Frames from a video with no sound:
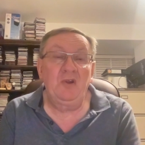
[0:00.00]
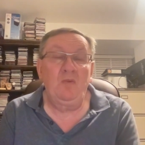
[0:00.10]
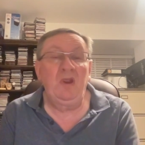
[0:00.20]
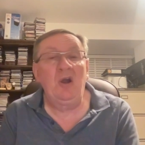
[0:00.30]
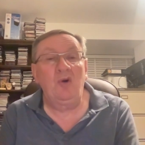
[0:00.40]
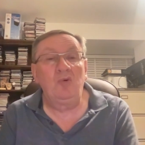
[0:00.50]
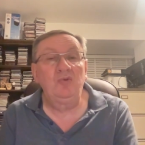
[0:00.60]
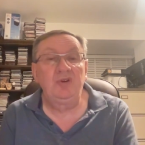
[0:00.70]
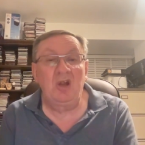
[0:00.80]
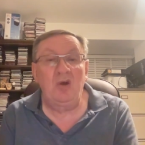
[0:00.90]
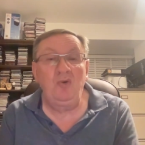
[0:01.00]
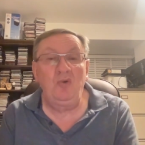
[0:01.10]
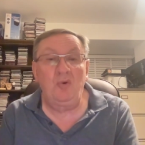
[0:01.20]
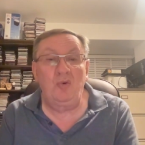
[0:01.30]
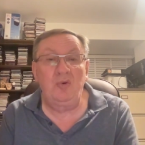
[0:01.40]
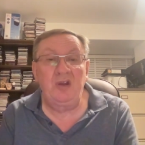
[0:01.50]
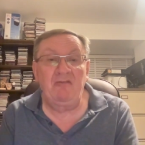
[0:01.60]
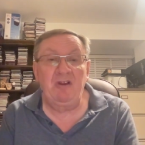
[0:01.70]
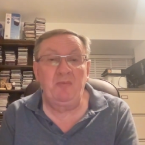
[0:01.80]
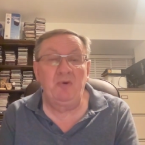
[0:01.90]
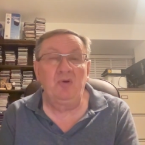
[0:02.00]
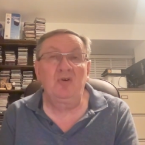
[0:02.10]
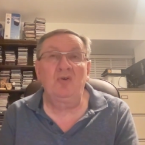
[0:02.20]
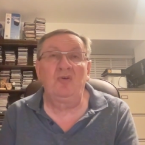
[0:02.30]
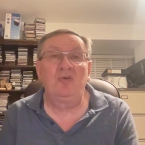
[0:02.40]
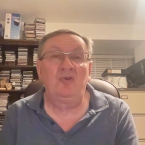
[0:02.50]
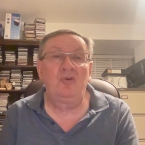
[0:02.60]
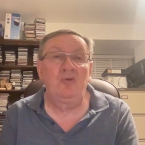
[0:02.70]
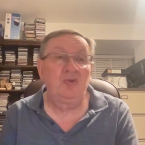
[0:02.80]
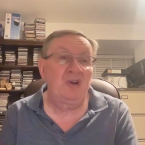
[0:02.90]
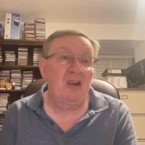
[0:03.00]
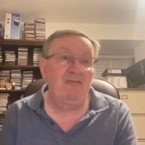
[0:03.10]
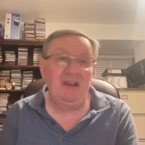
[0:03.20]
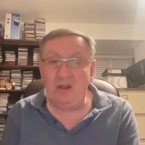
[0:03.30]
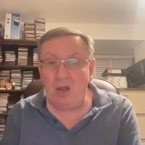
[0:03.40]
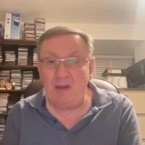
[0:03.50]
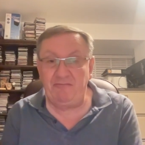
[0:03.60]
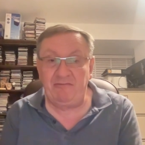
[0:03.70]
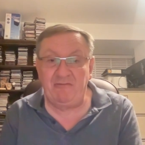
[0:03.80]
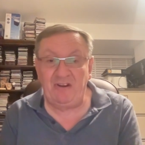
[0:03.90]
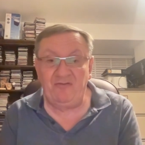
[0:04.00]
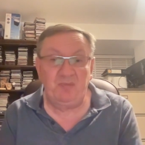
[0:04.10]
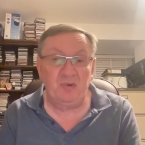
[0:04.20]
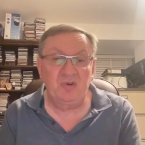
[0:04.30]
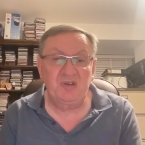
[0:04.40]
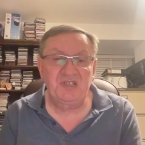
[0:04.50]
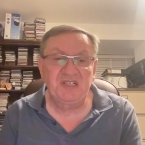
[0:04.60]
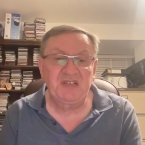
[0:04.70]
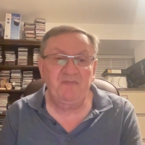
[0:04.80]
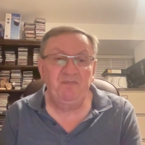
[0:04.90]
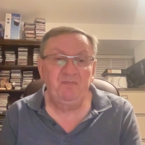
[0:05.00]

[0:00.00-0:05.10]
we hold no ordinary book or ordinary library of books.